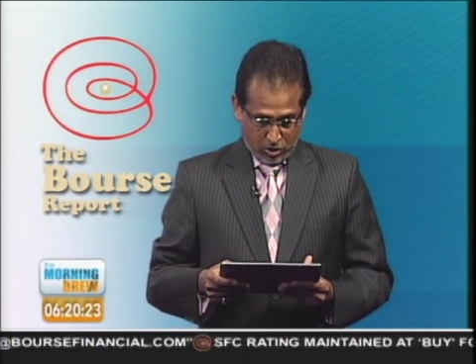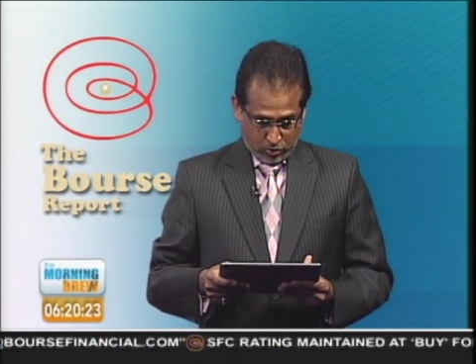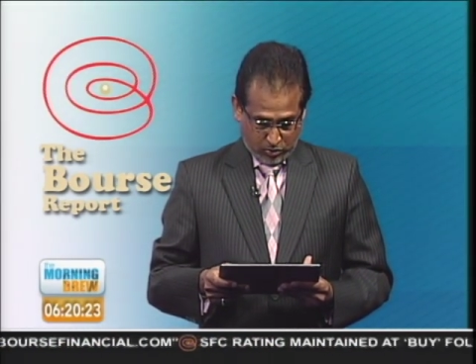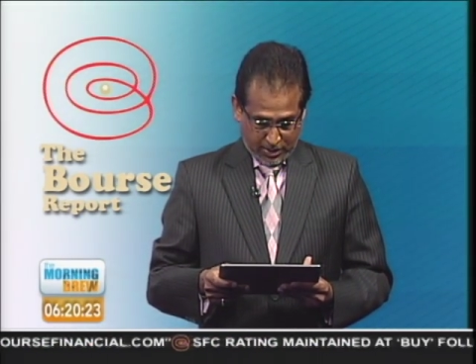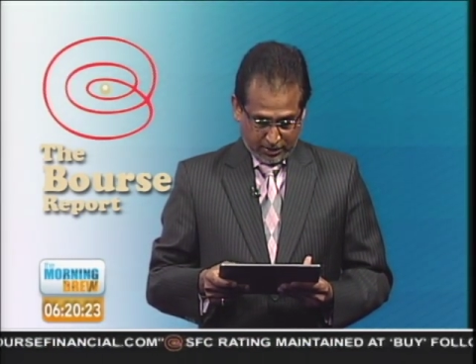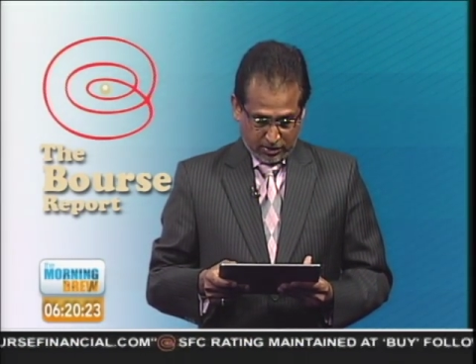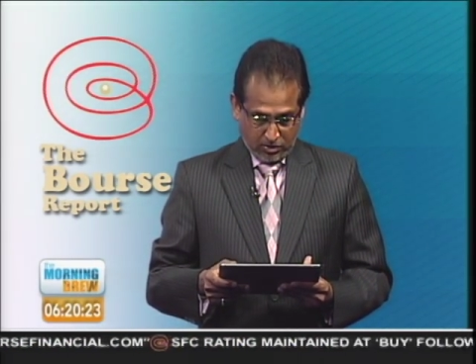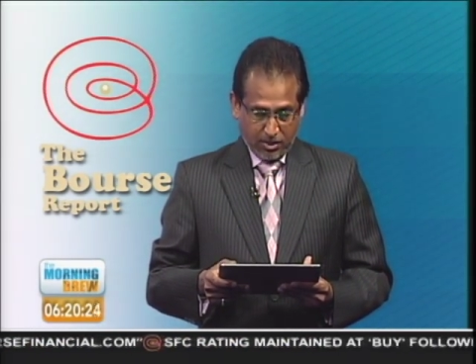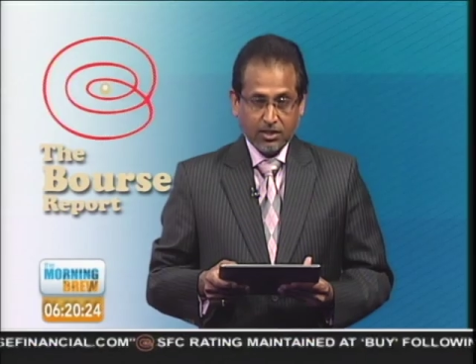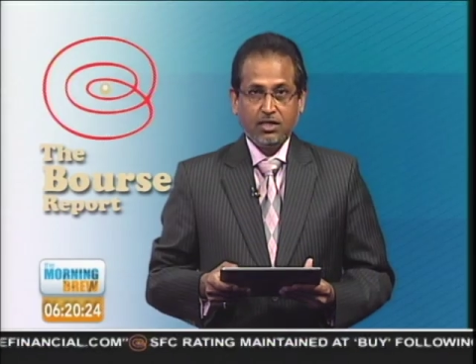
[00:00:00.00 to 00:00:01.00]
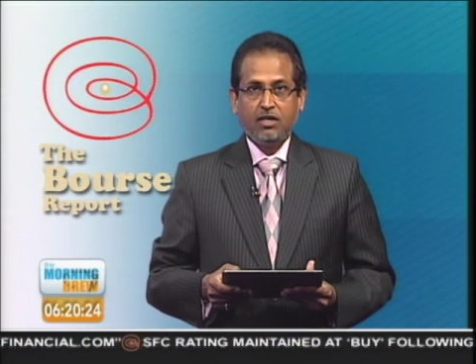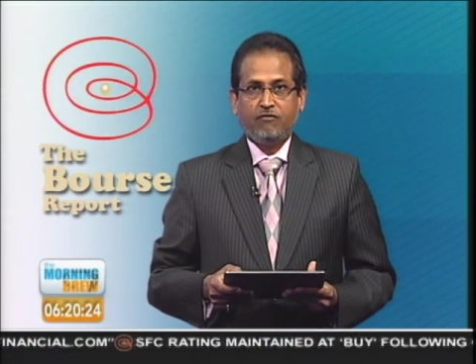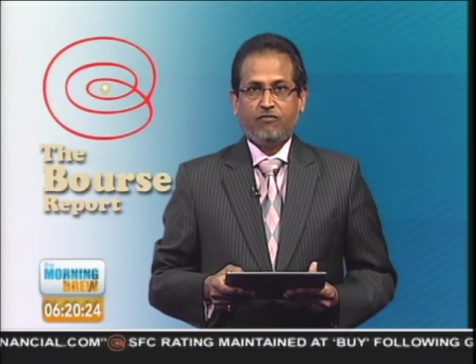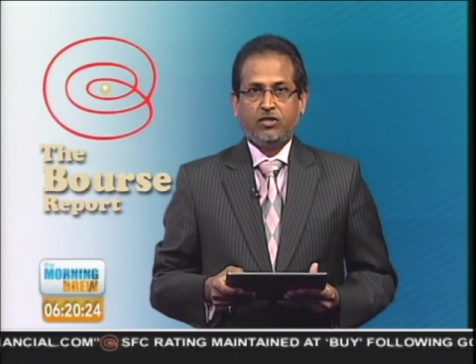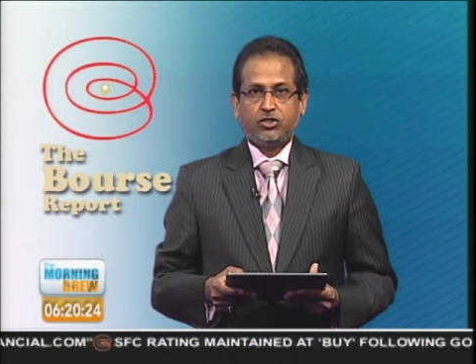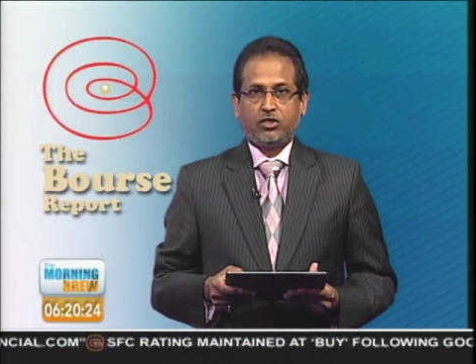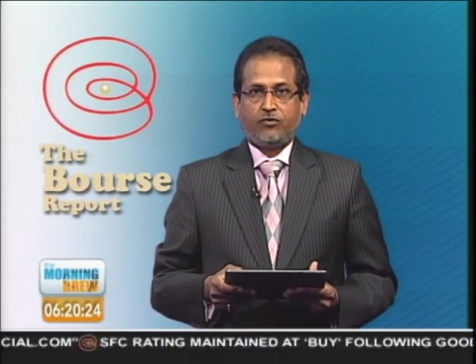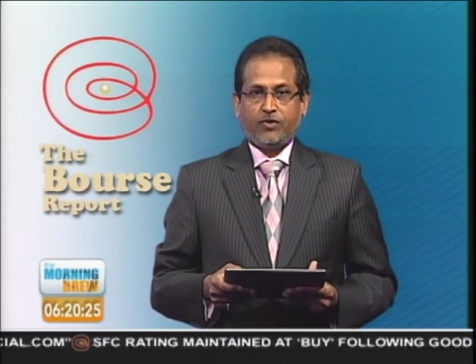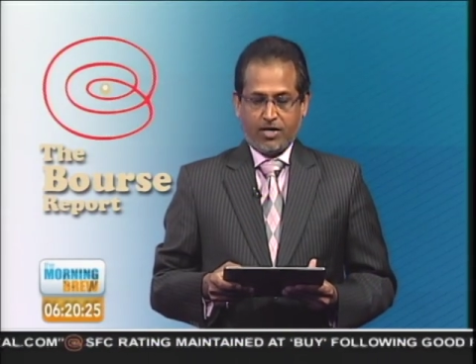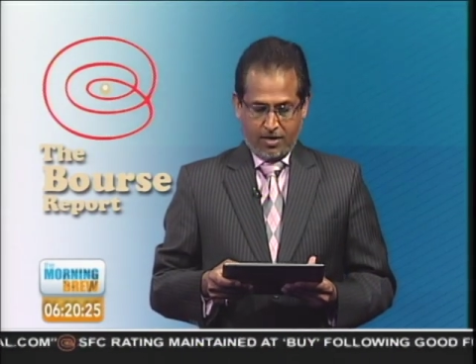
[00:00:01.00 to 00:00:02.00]
So let's look at the
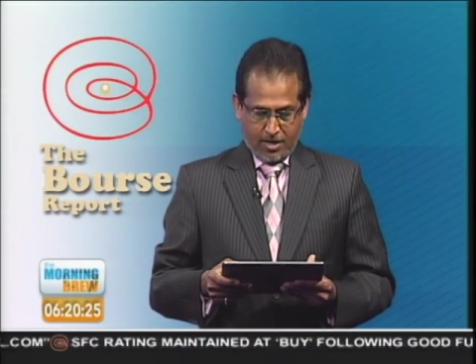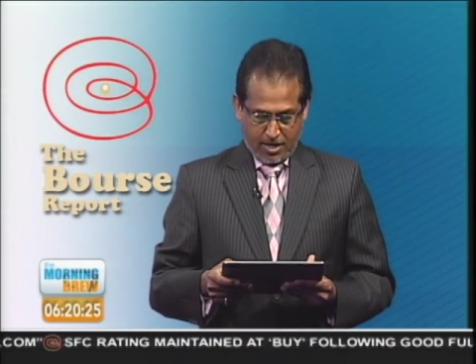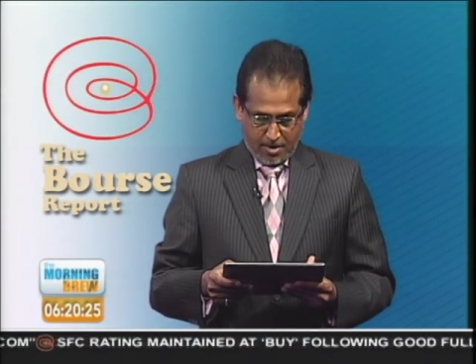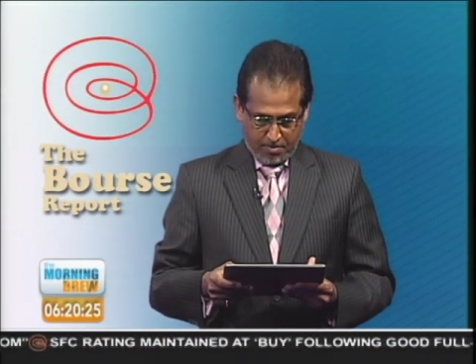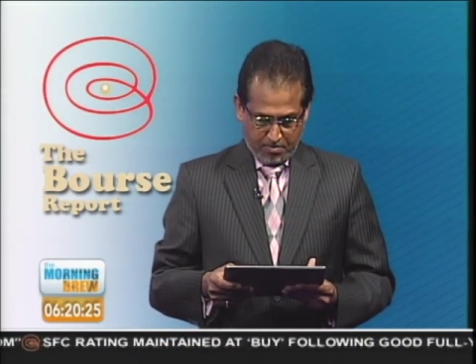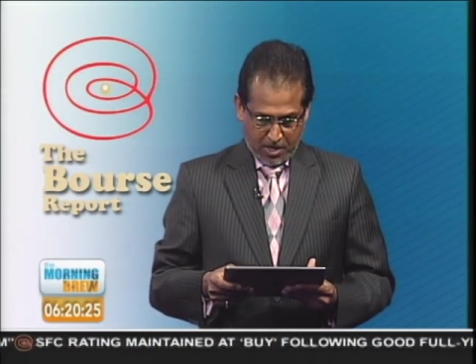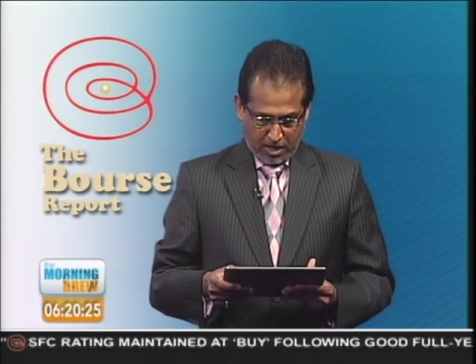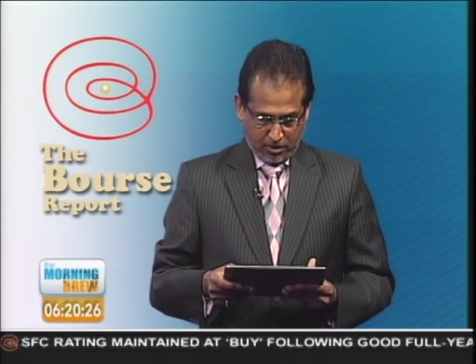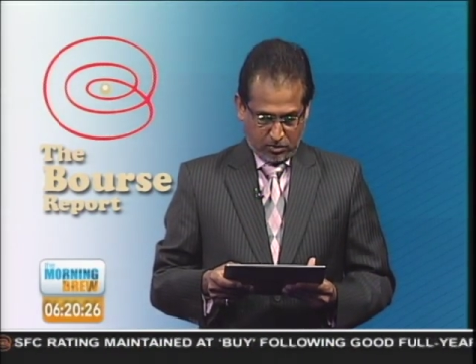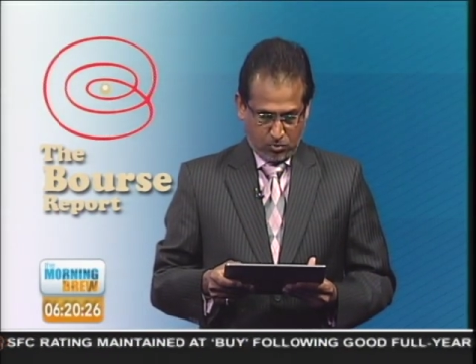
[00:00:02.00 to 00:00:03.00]
inflationary impact.